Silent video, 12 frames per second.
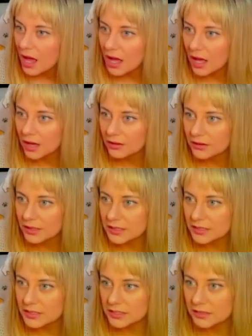Oh, they
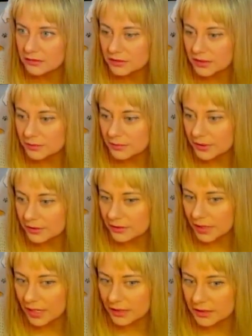do eat barrel
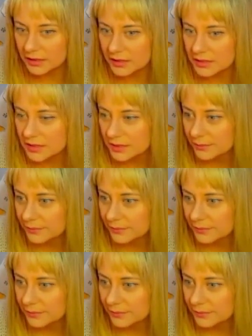cactus.